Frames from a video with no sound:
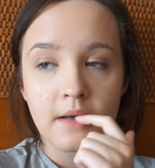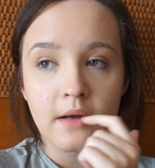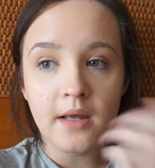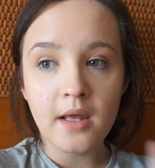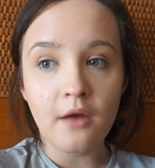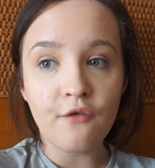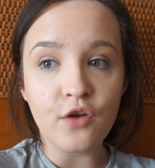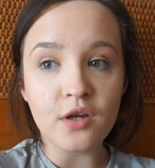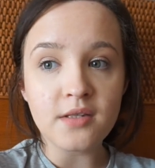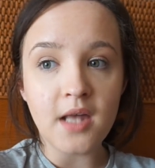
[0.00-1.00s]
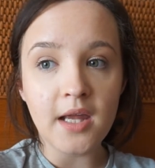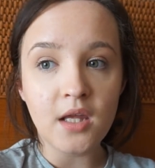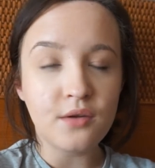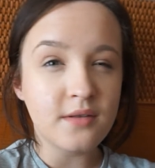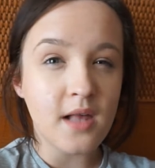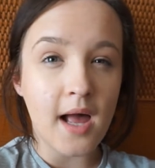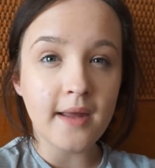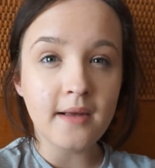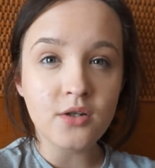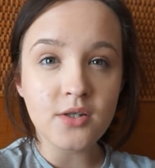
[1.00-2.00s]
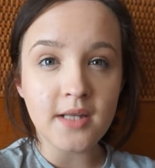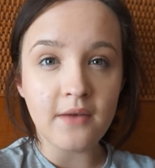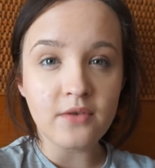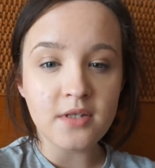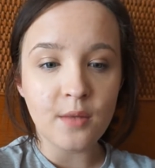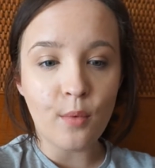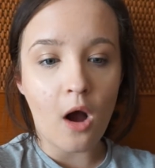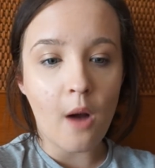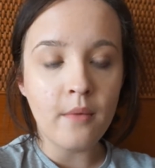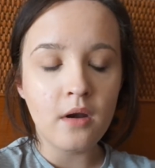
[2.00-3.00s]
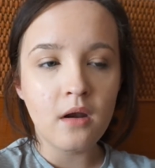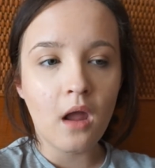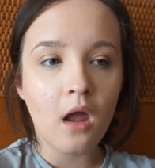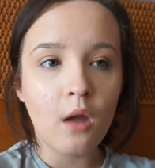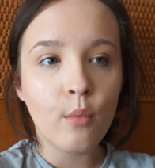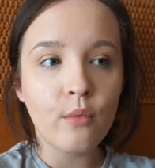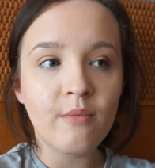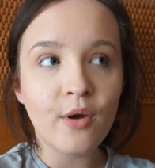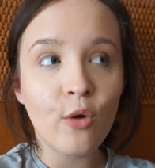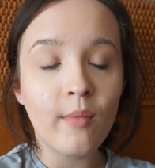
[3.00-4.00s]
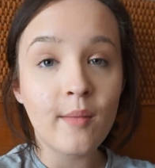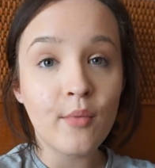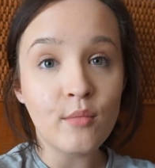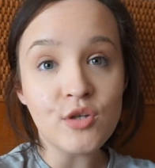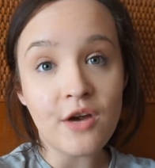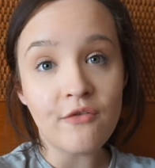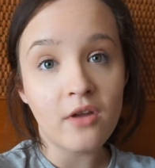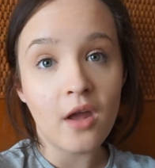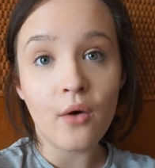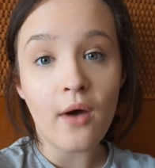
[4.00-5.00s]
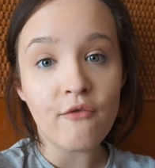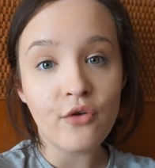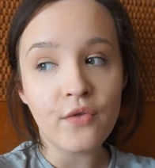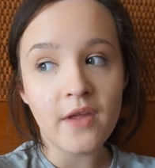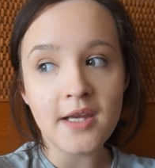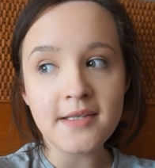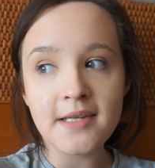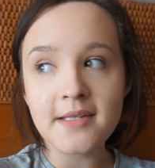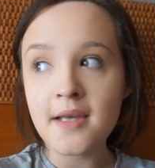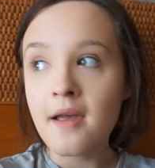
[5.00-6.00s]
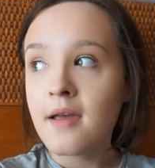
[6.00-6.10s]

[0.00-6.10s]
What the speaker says: here at first, like, he used to like just give us the apartment, and we've been coming pretty much every year or every other year since.